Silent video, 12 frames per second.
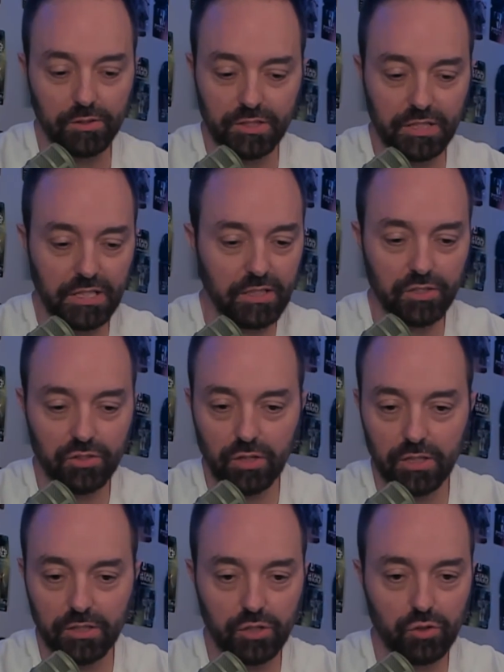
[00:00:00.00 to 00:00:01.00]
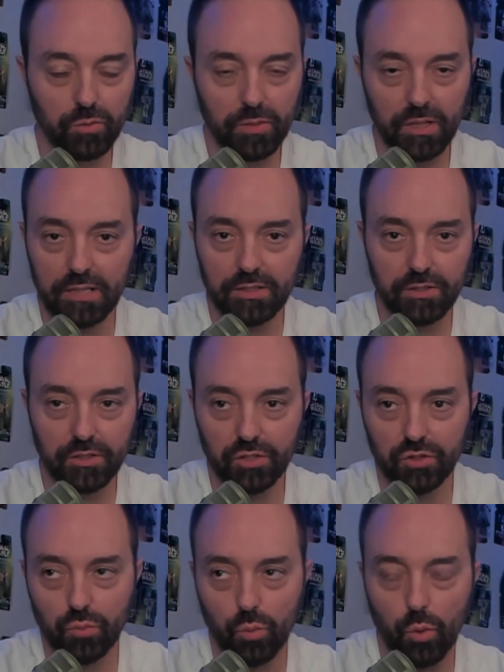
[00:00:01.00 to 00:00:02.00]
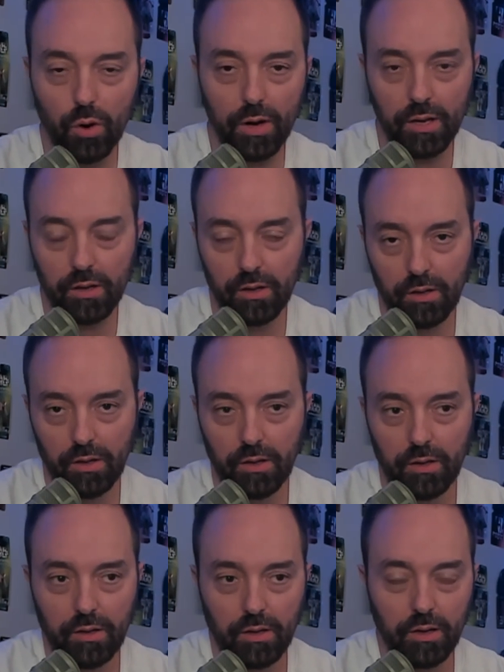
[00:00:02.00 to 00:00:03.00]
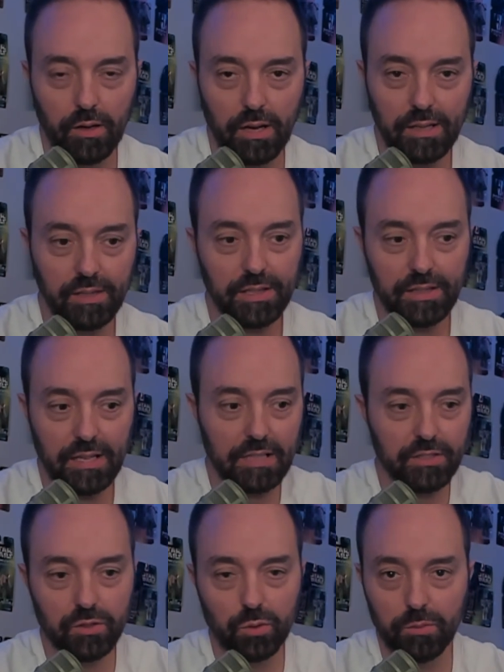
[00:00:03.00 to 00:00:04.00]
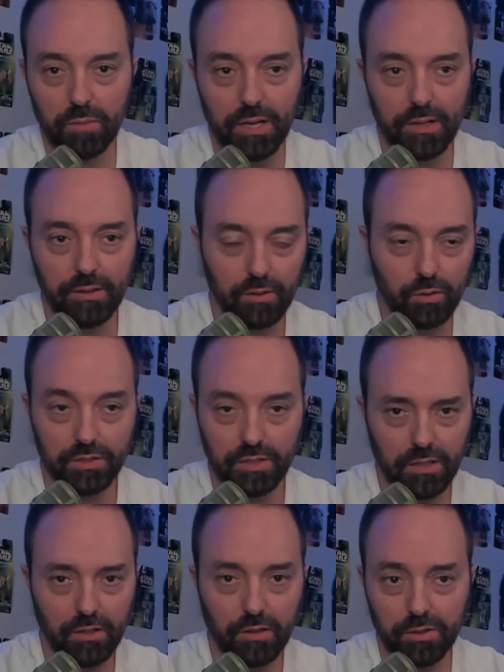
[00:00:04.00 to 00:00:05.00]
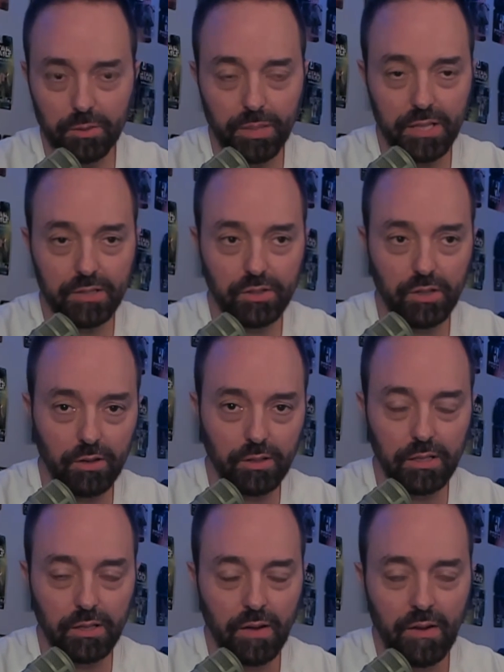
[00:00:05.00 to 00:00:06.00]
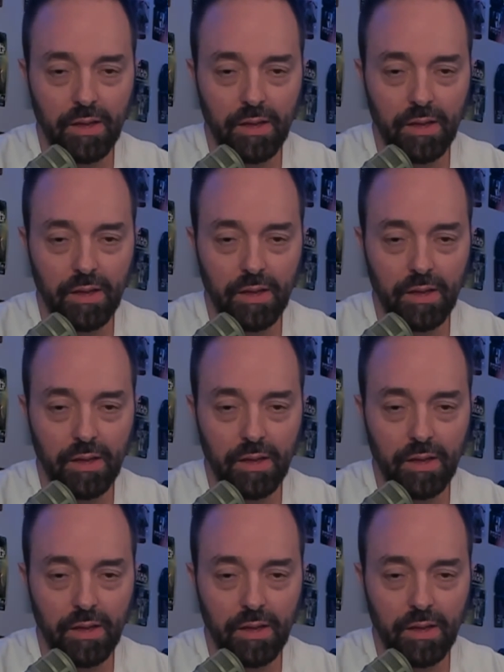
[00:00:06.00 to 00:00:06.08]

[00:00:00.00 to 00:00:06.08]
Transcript: Deconstruct, dehumanize, and destroy uh, anything that has to do with men, or as they call it, the patriarchy.